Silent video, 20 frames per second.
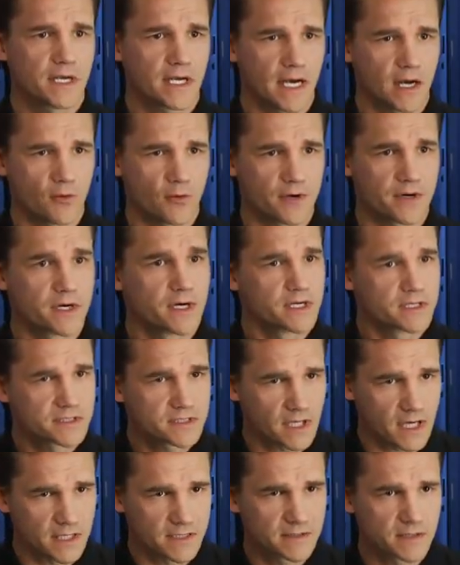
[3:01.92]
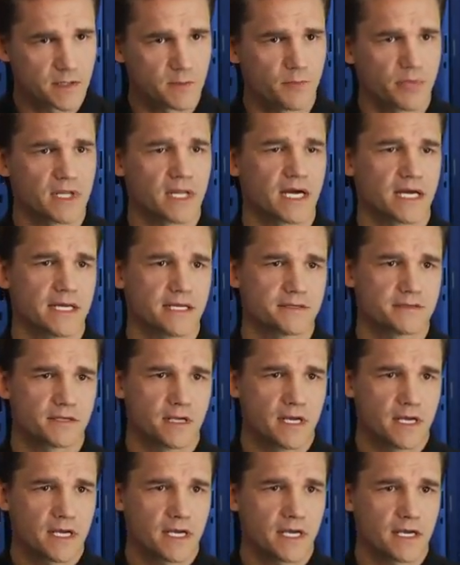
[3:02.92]
our SOX compliance,
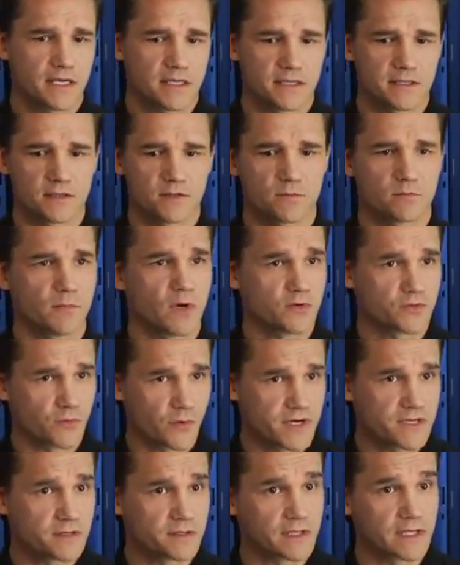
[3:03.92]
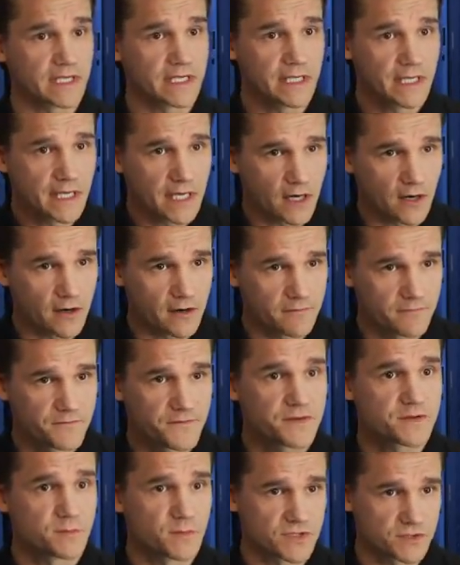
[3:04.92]
and most recently, our
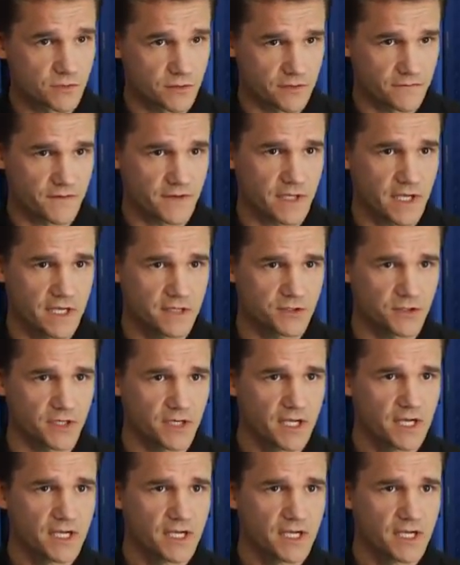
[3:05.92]
FISMA certification.